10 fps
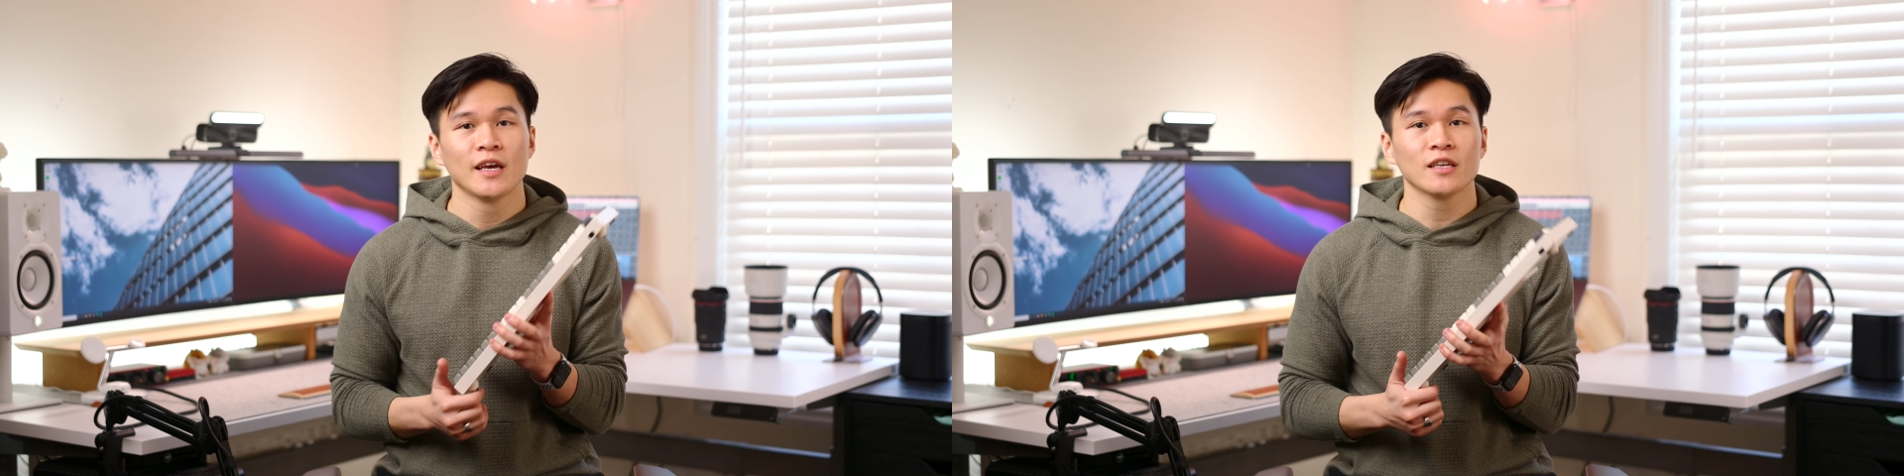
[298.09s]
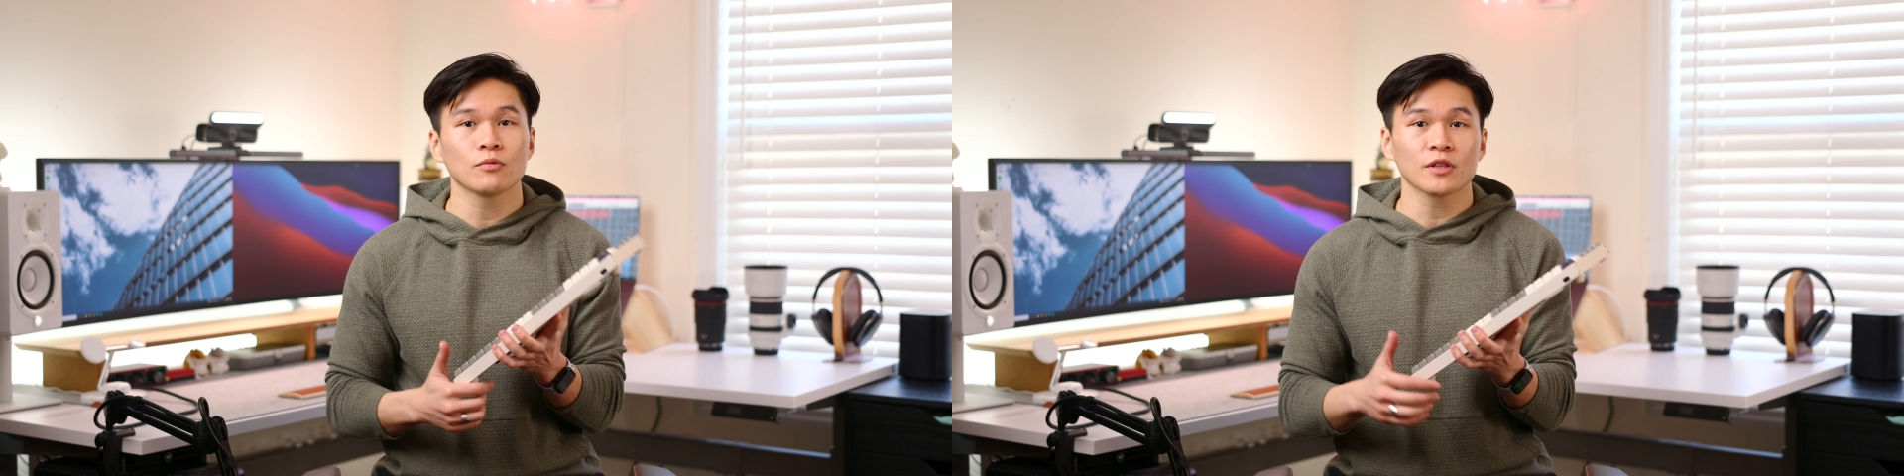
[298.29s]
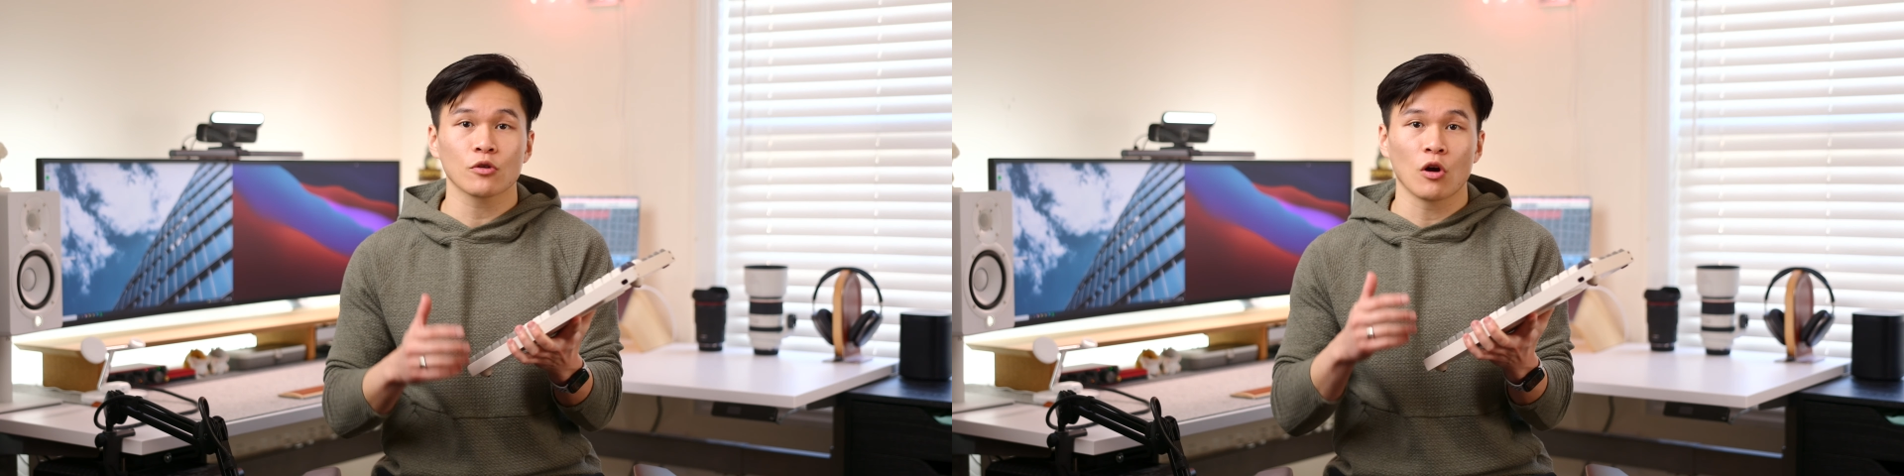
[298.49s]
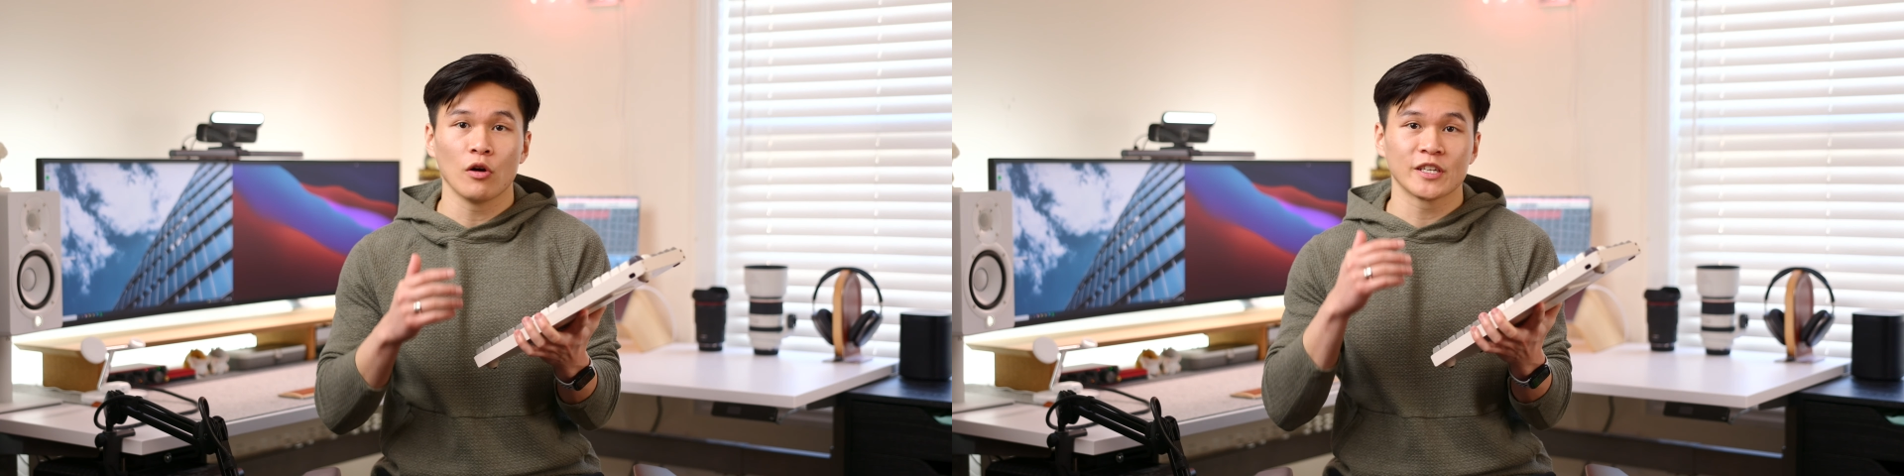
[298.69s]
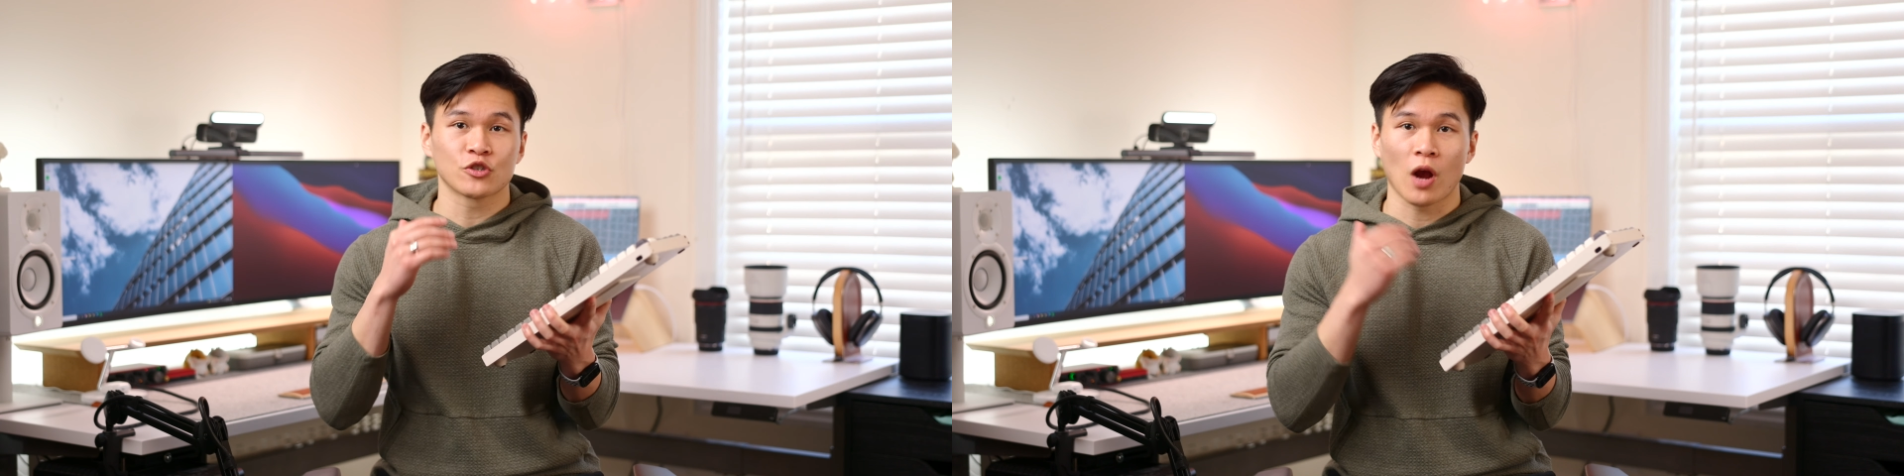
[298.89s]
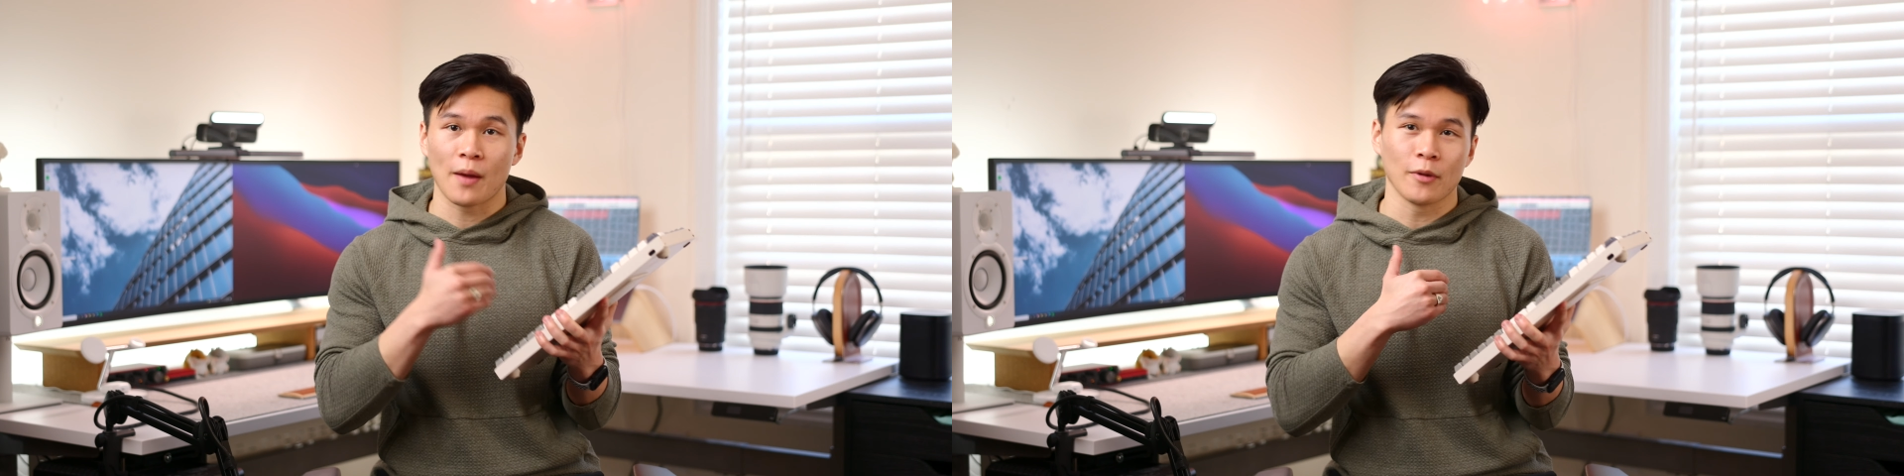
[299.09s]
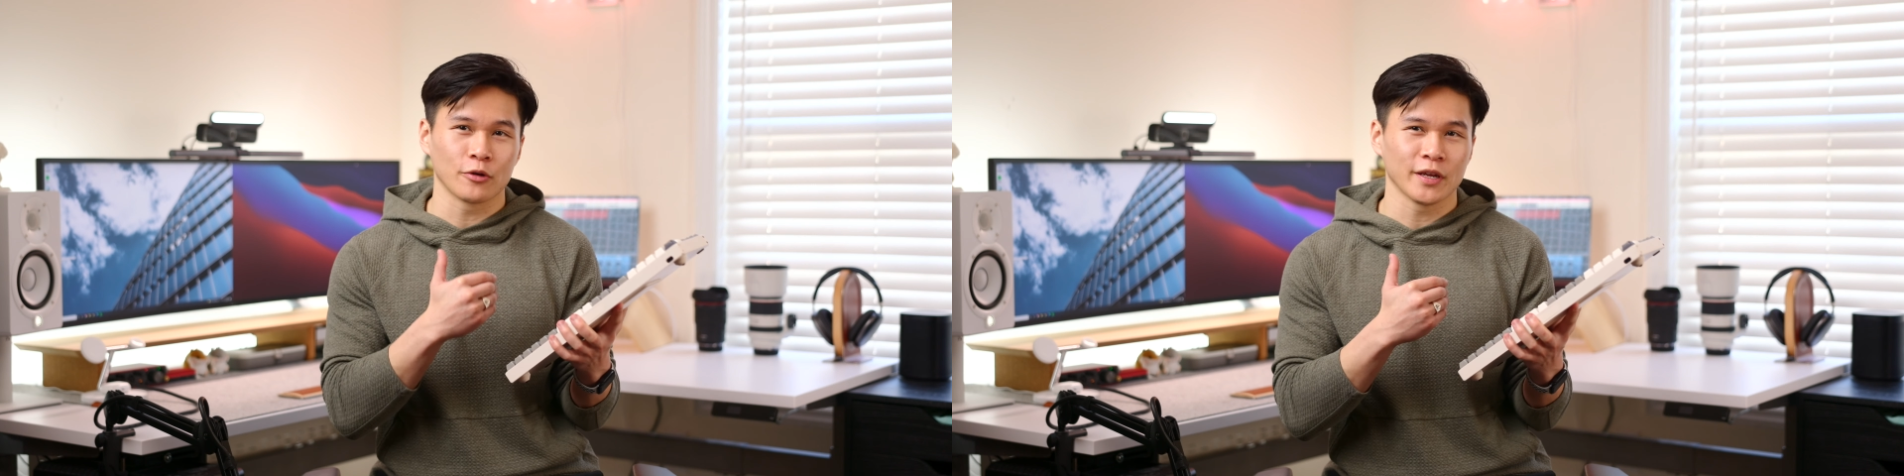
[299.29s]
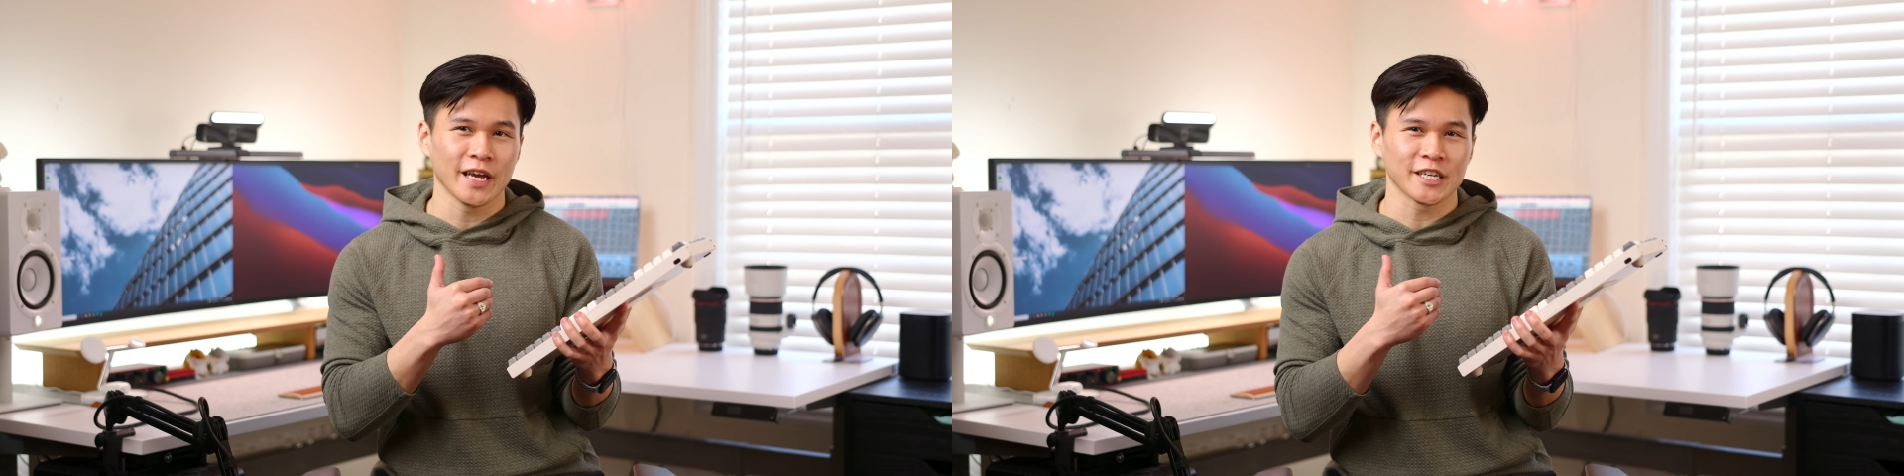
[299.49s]
is what they're calling
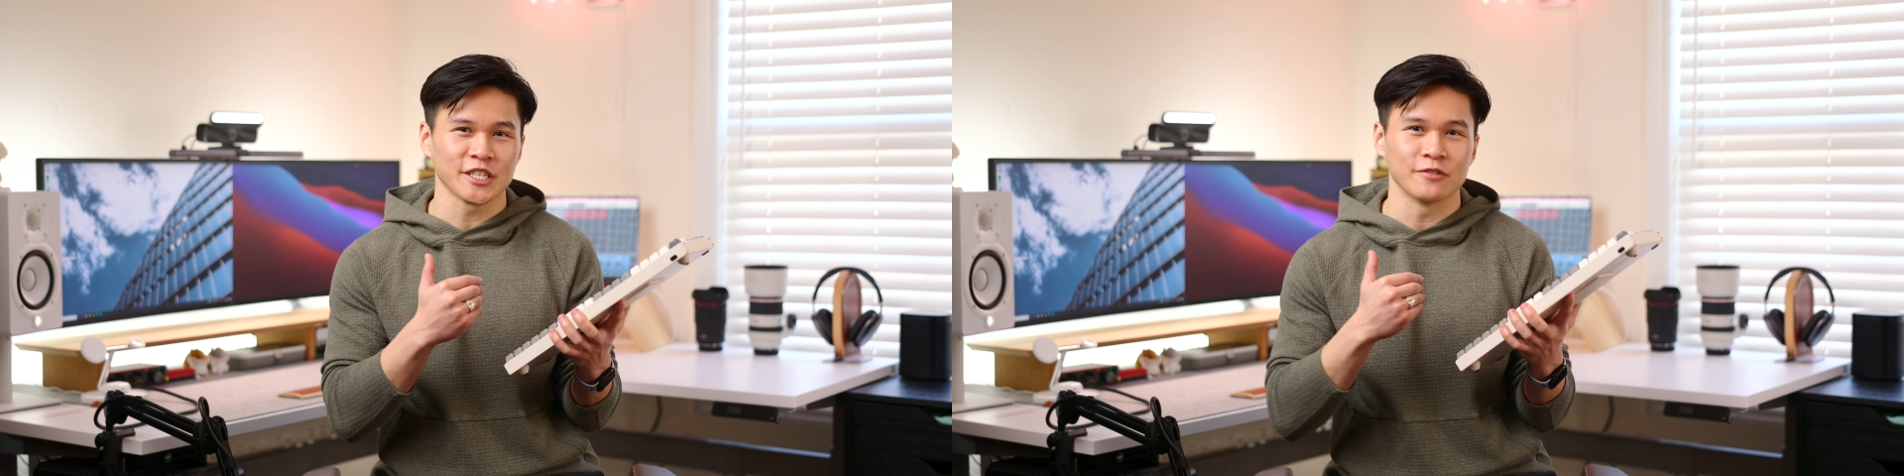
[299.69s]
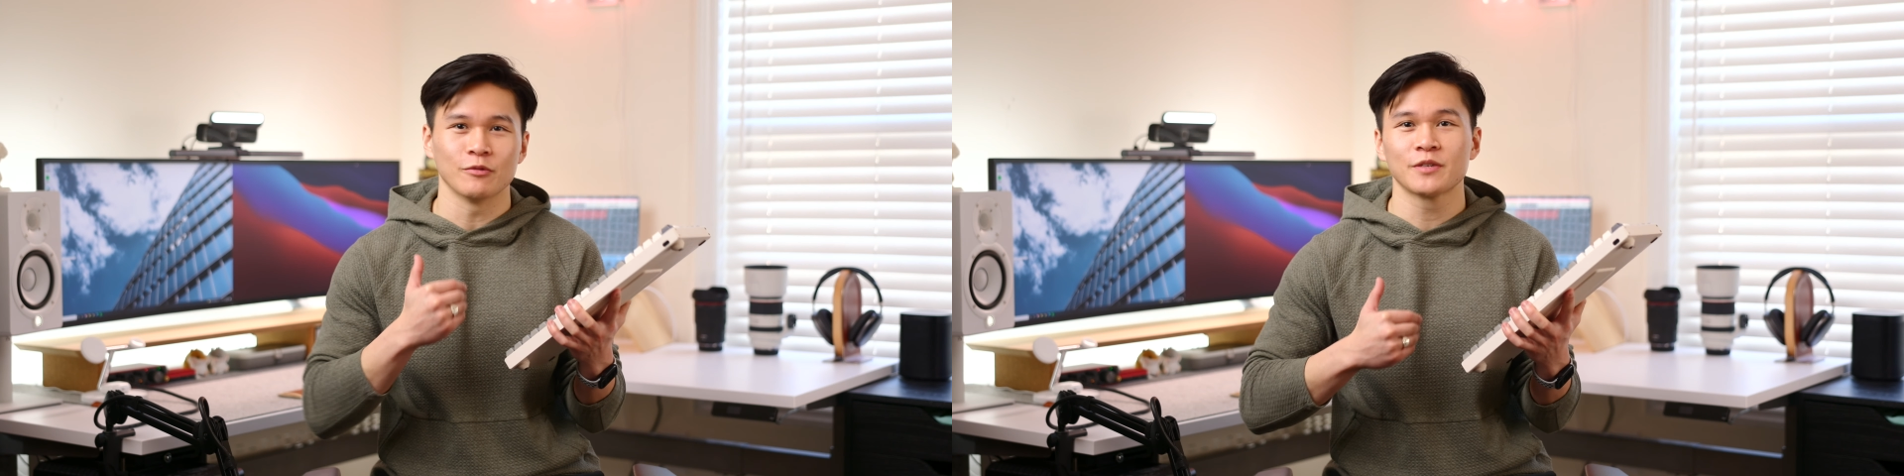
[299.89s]
tri-mode connection,